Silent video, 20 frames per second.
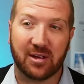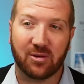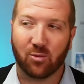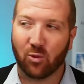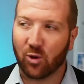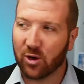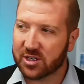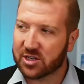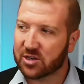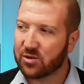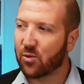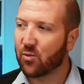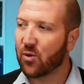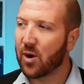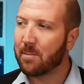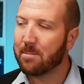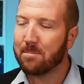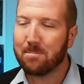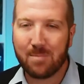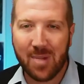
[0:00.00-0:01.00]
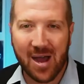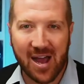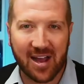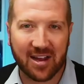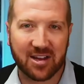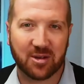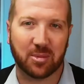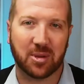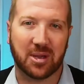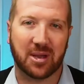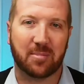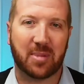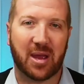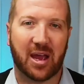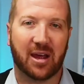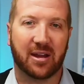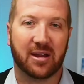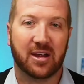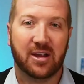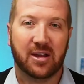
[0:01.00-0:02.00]
What's remarkable
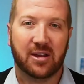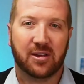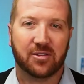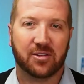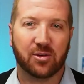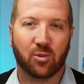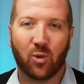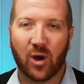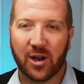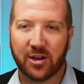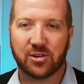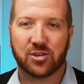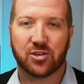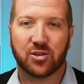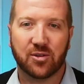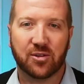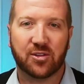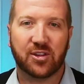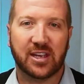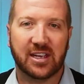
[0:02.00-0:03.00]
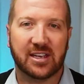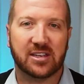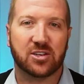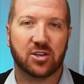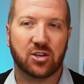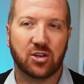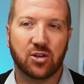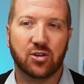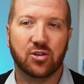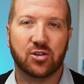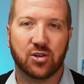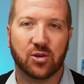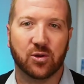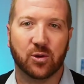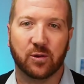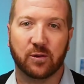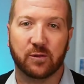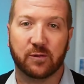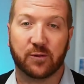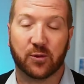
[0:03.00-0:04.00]
about the one or two things that you
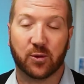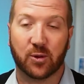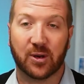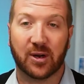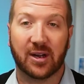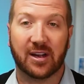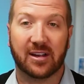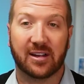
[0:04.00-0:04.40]
do for